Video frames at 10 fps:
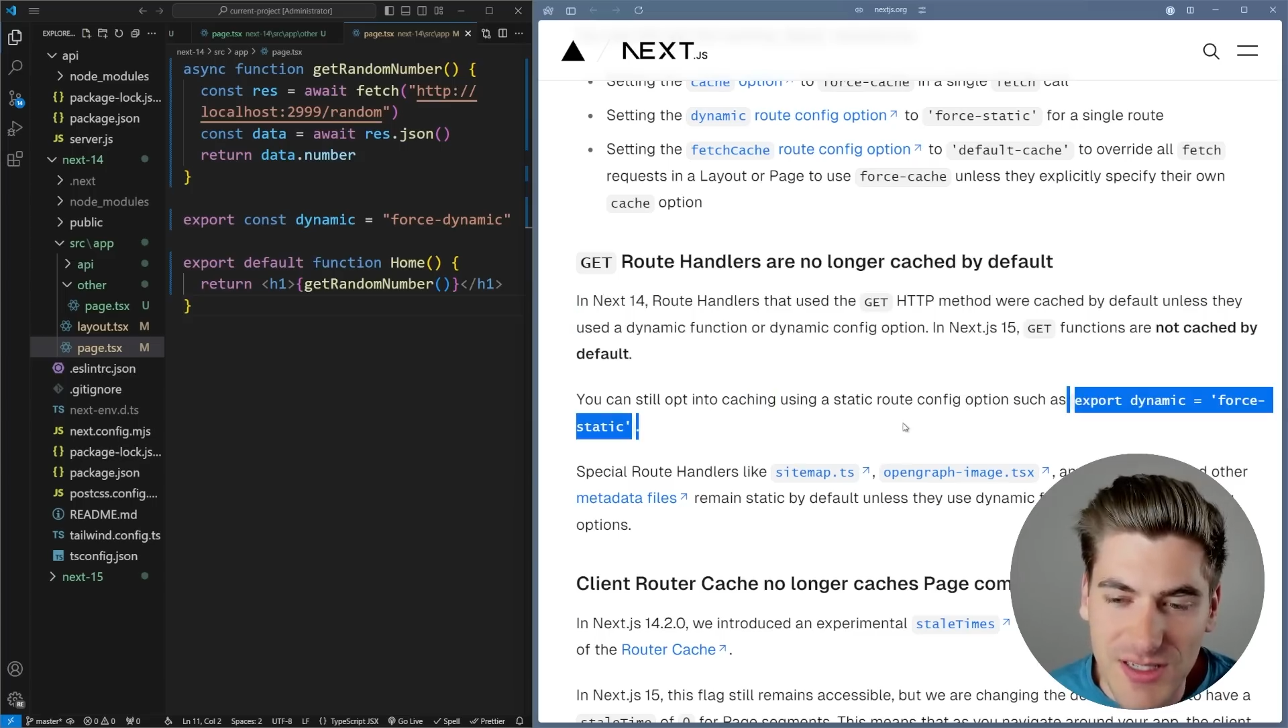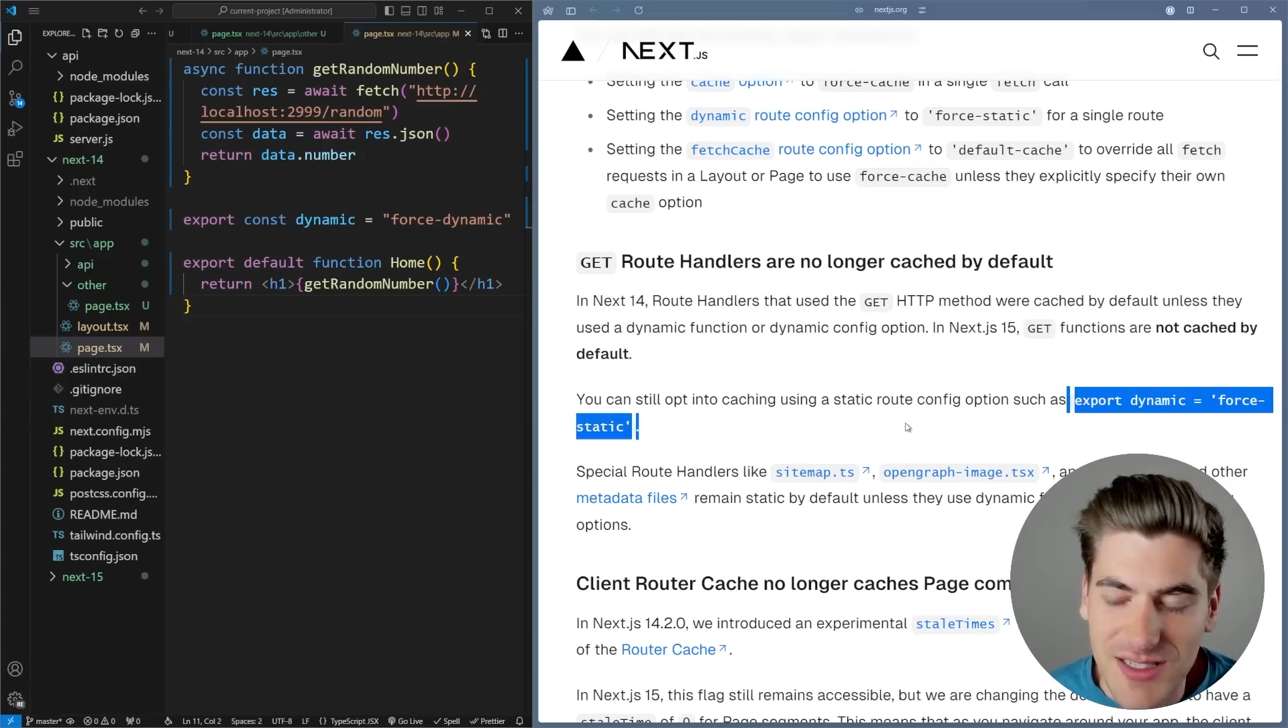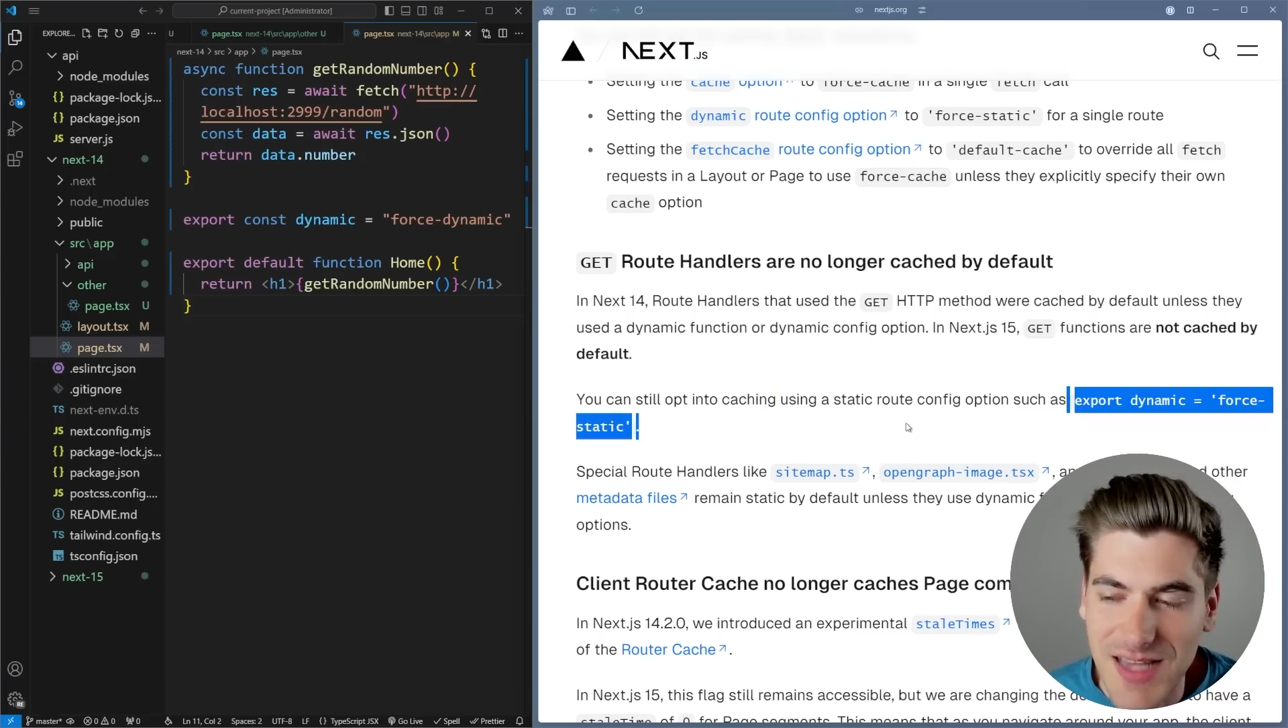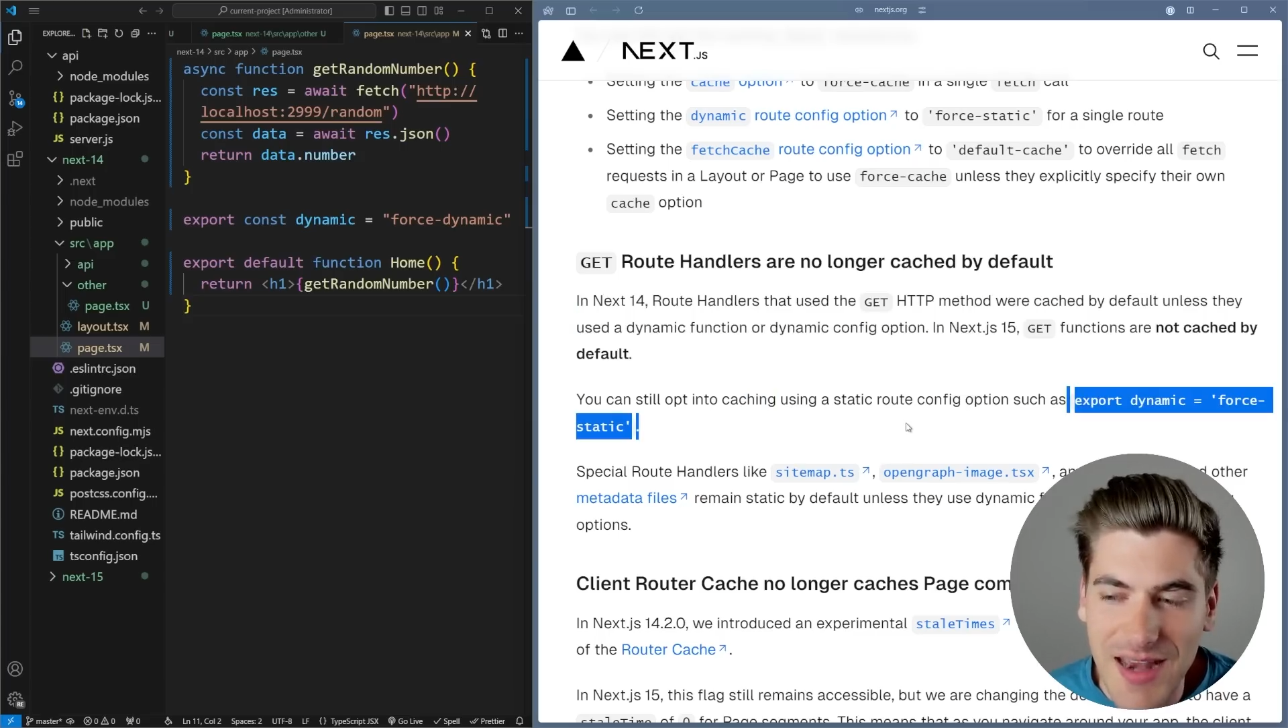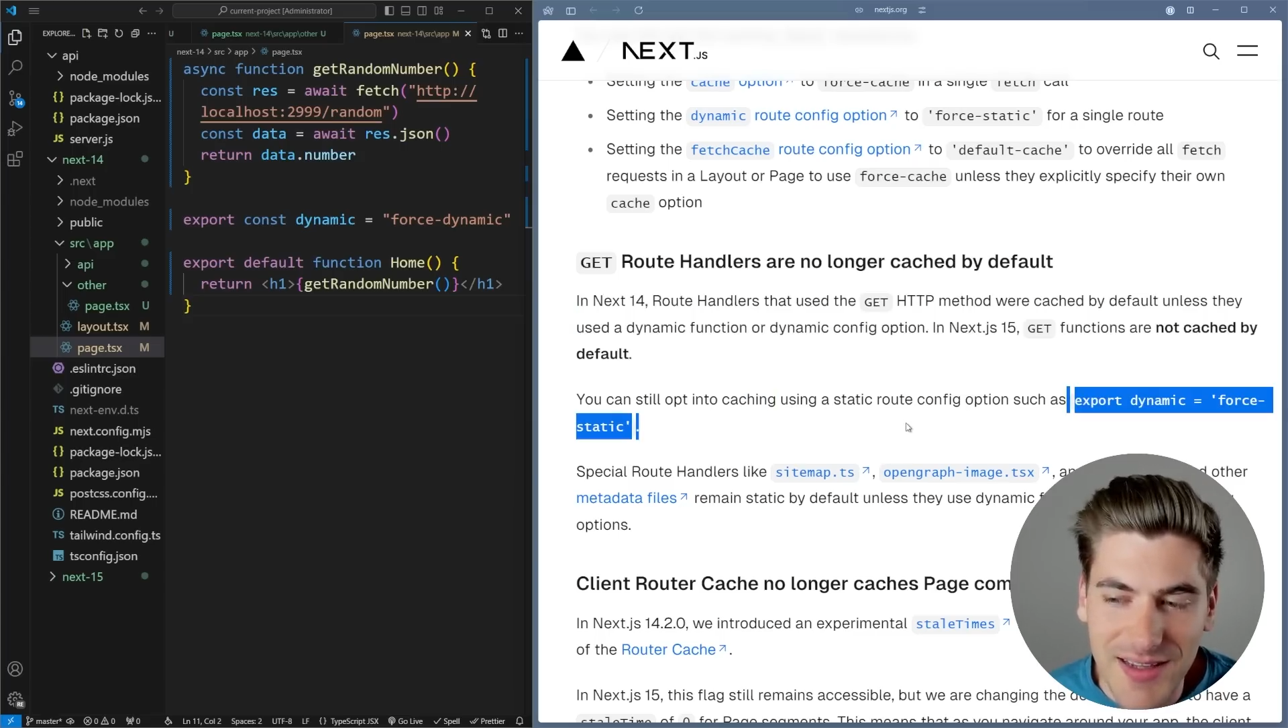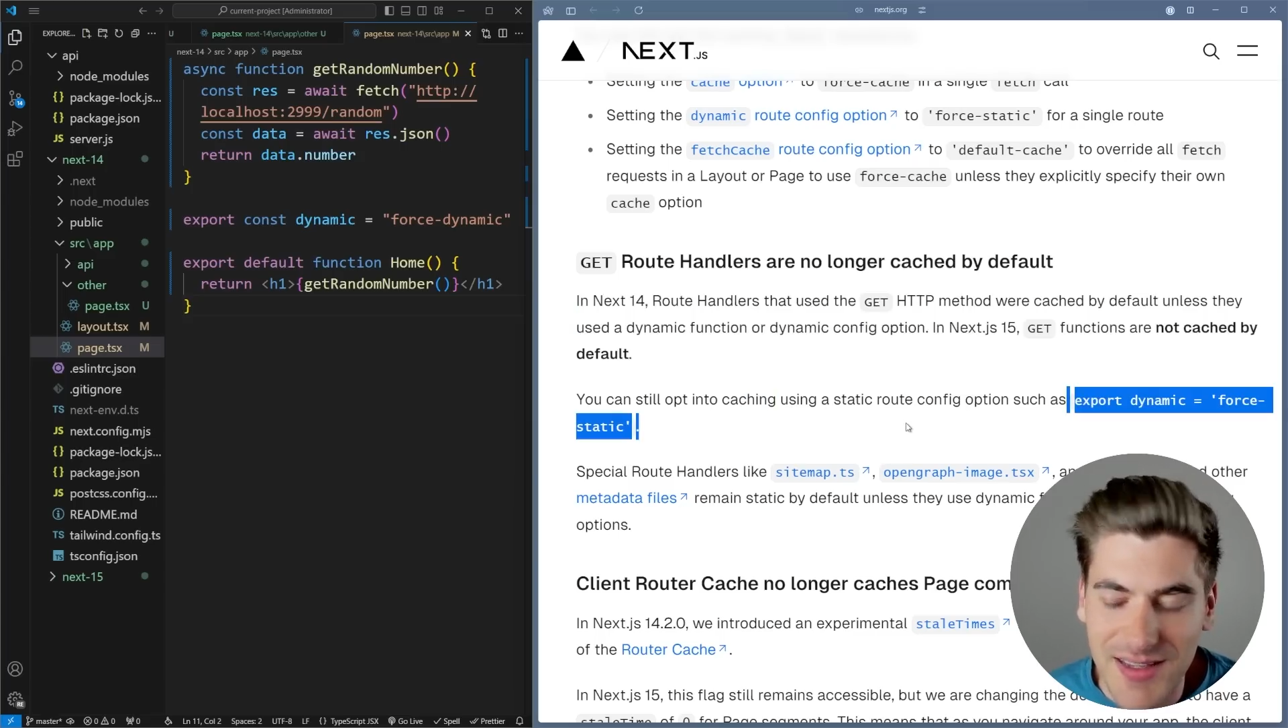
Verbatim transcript: static